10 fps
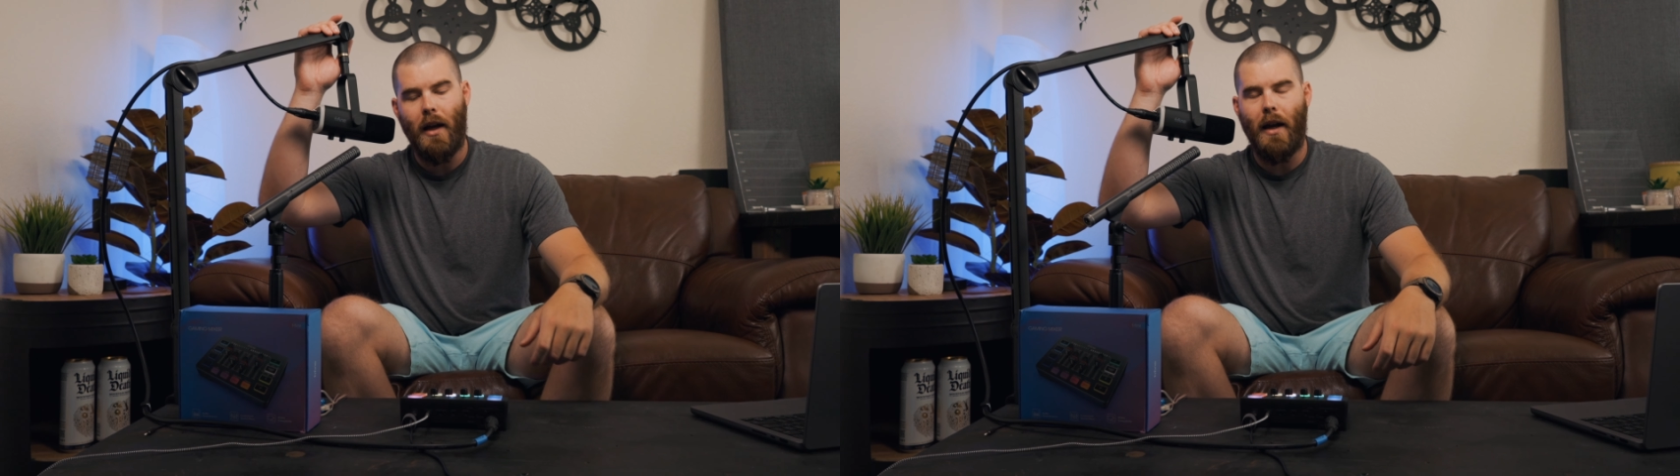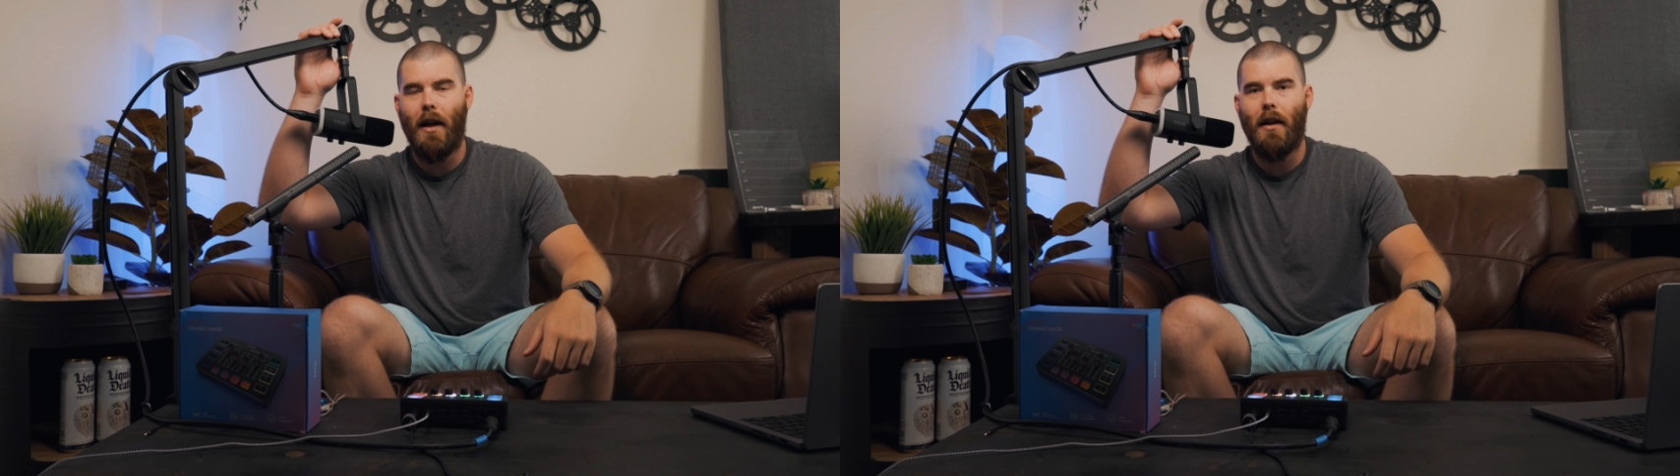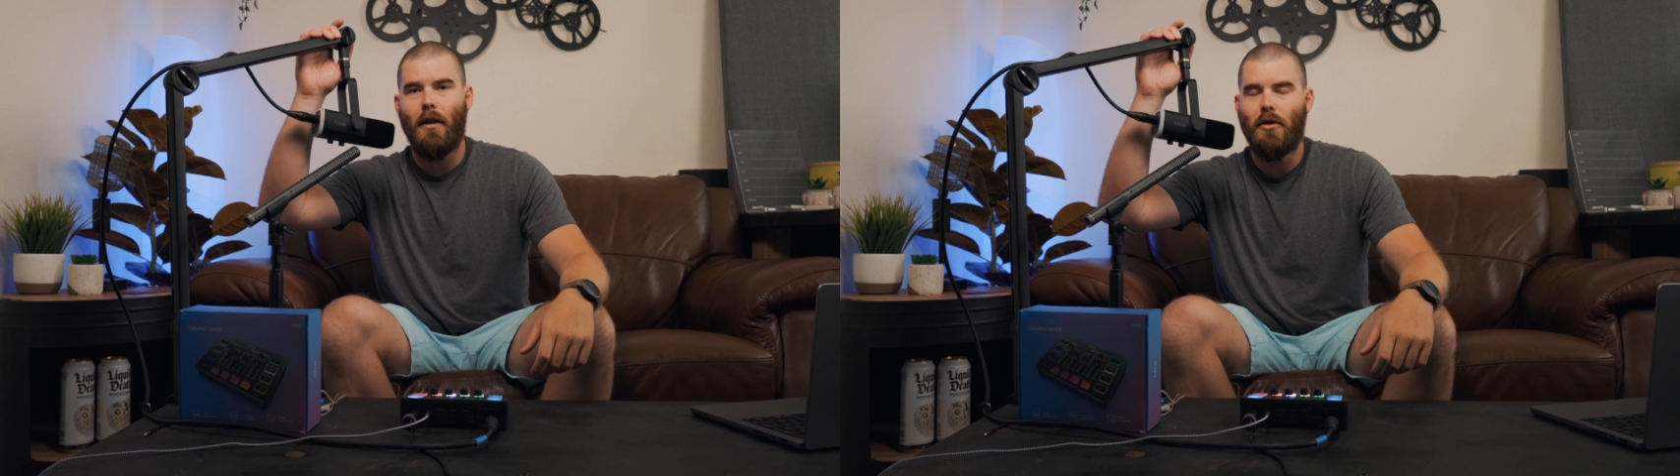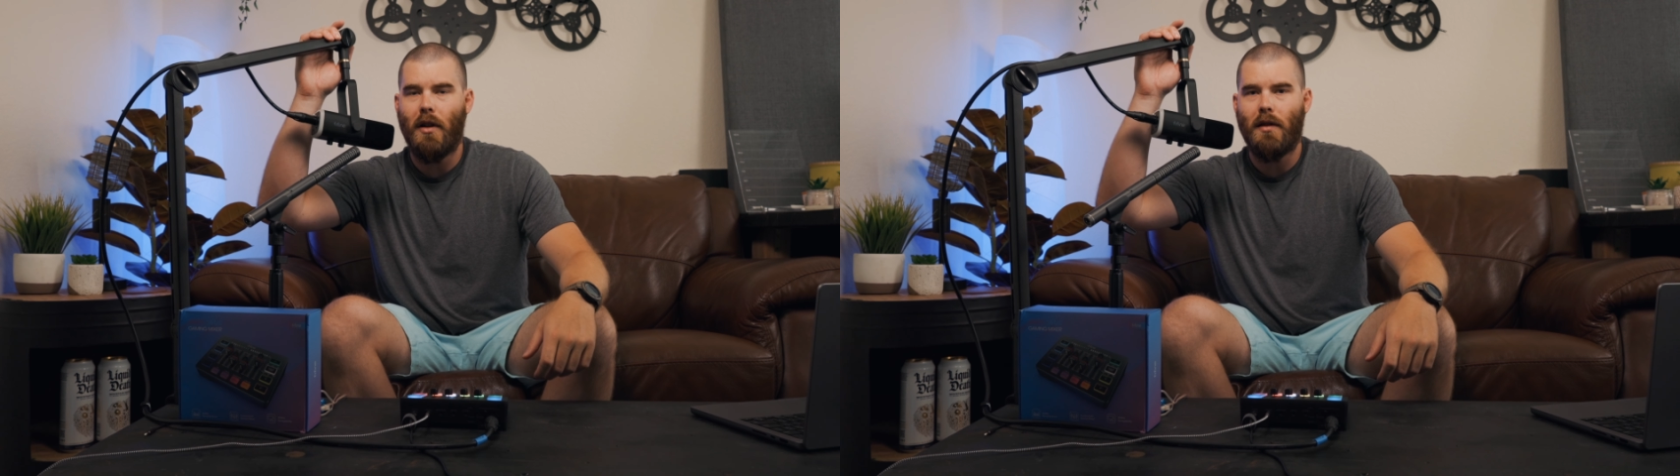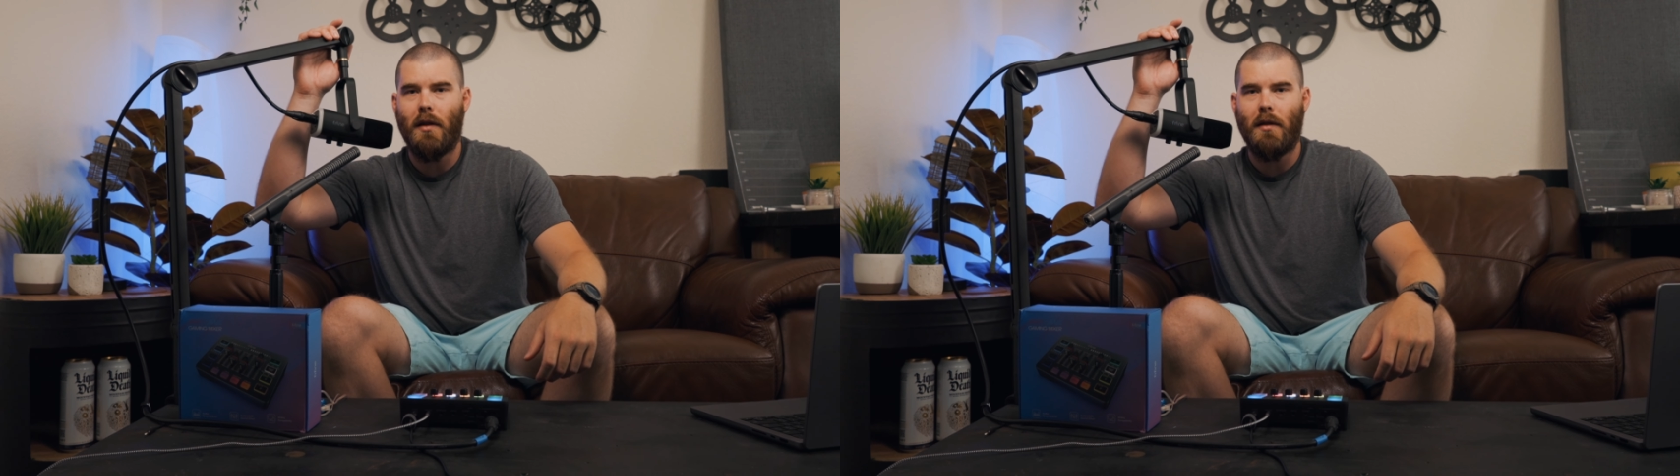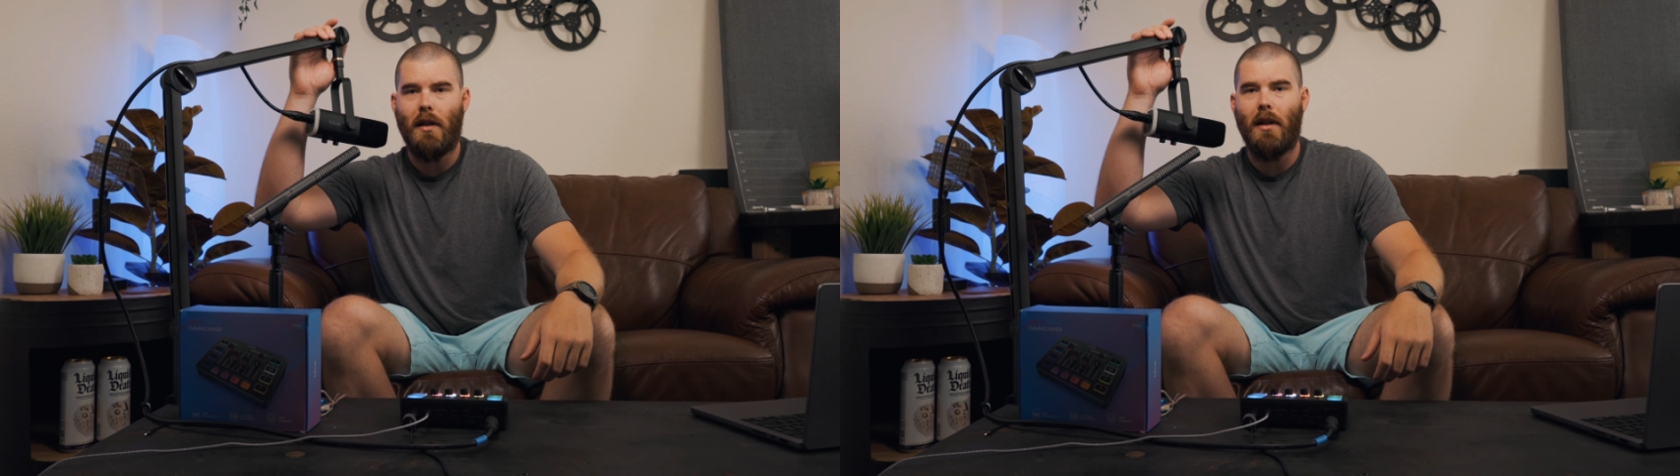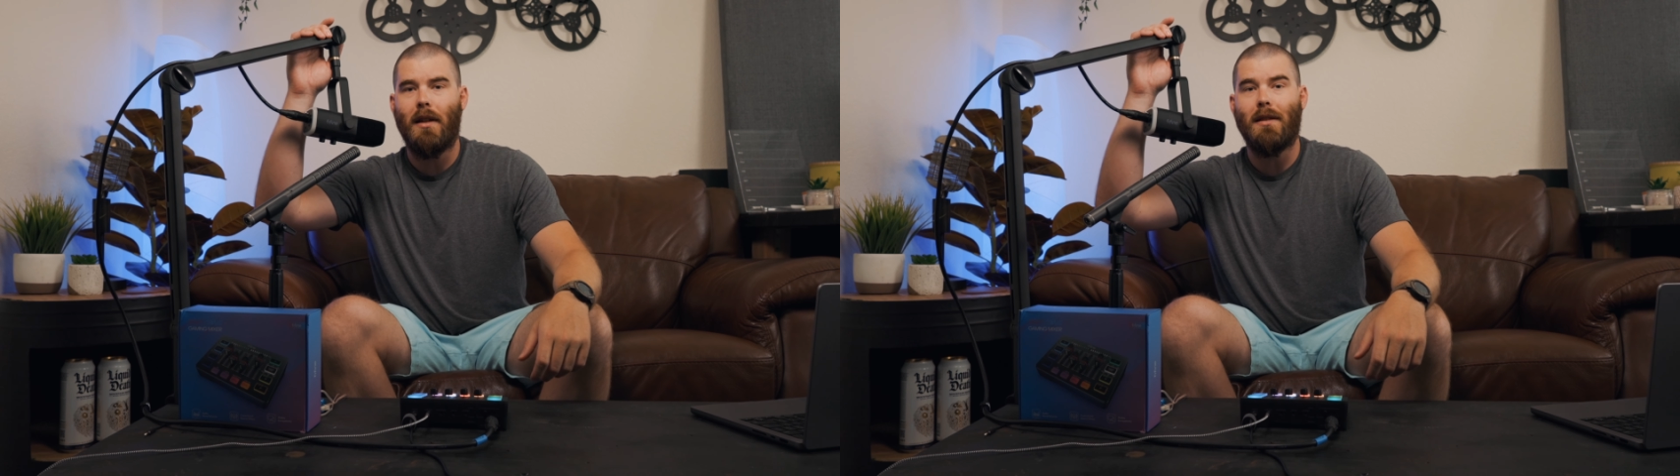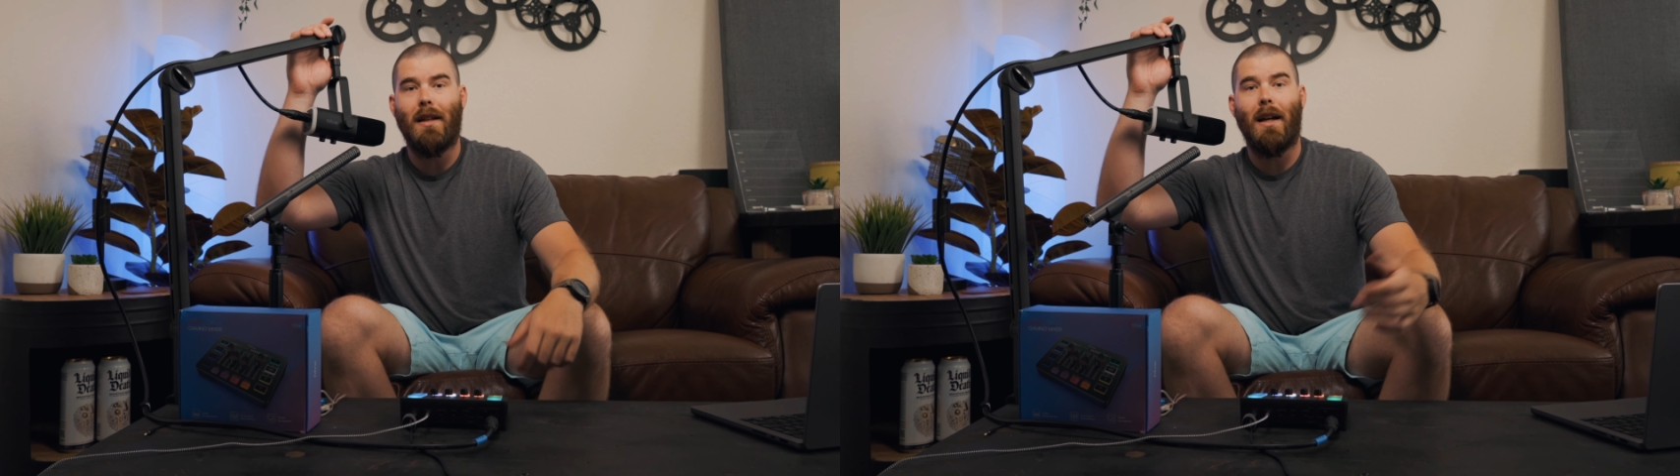and adjust the
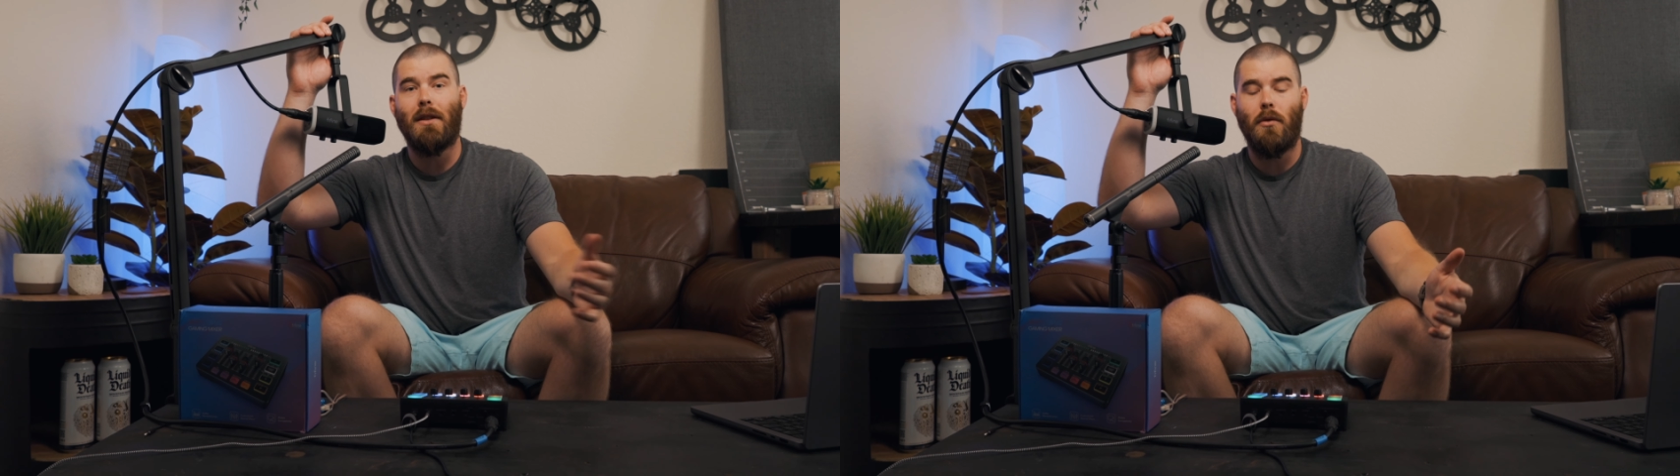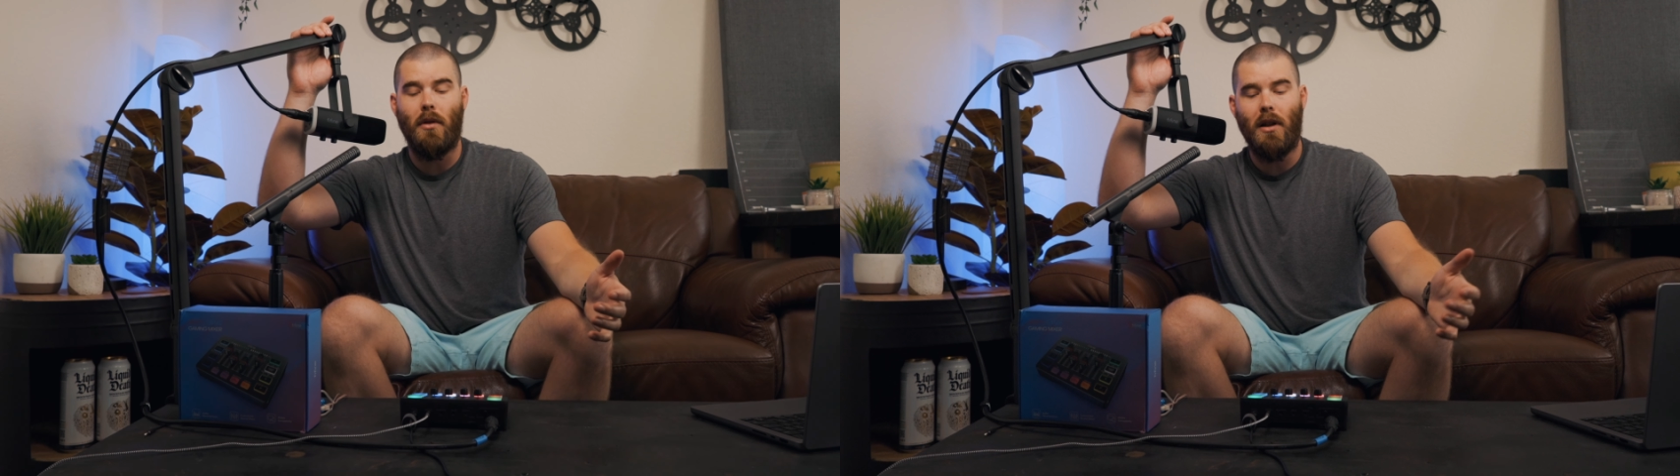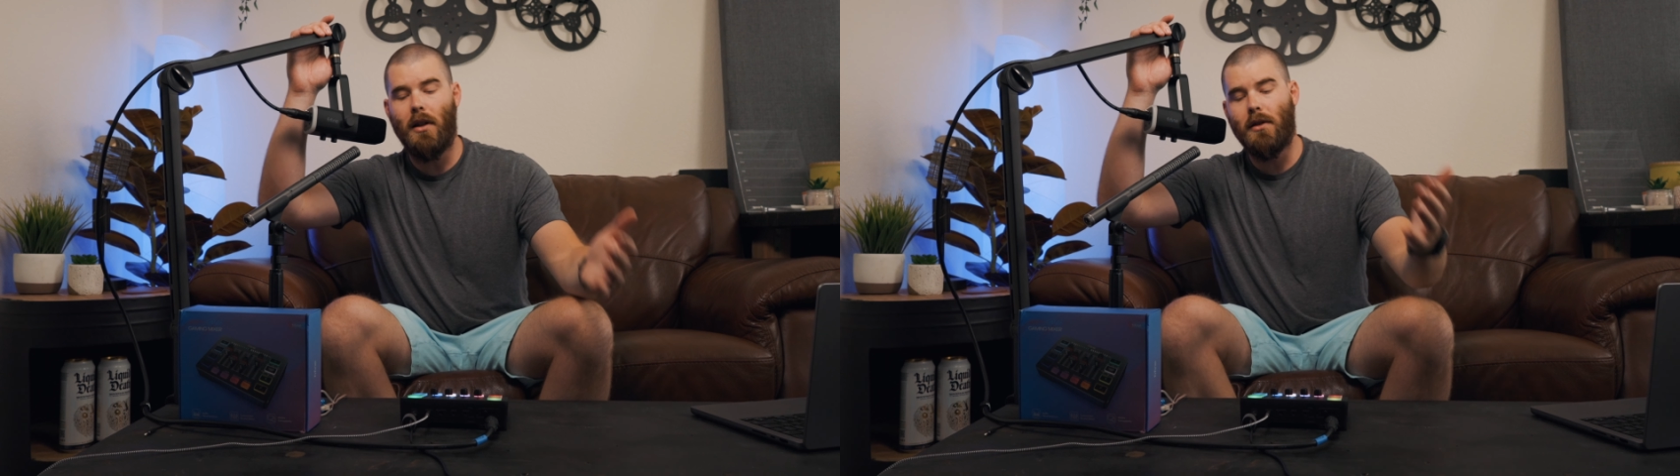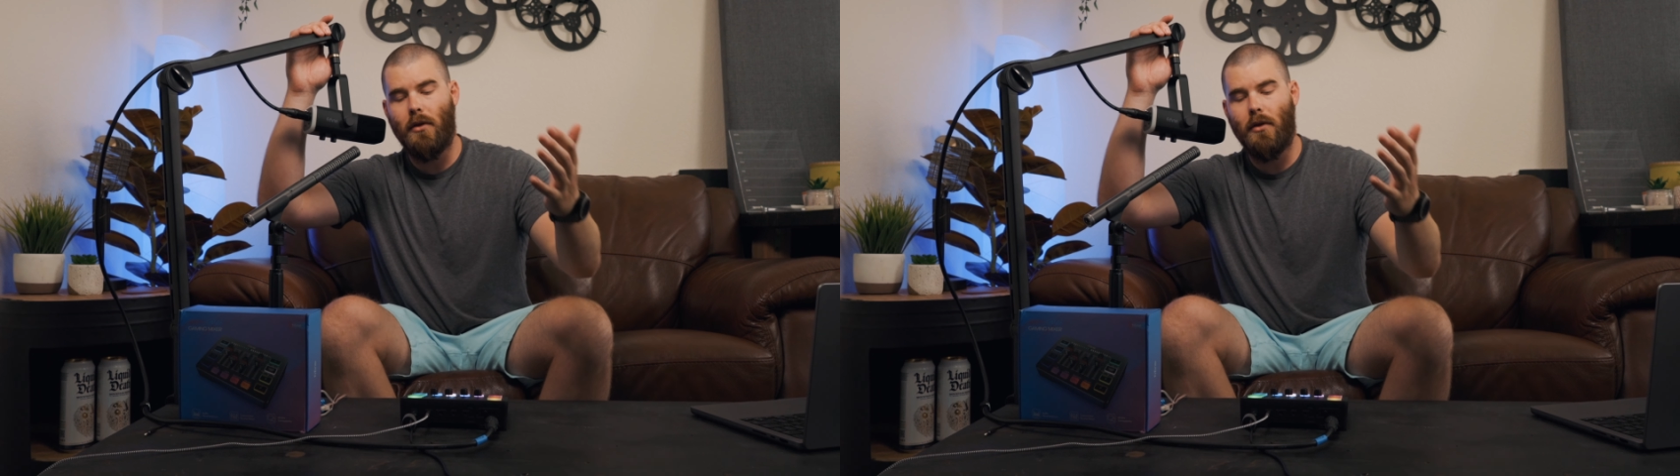settings as you need,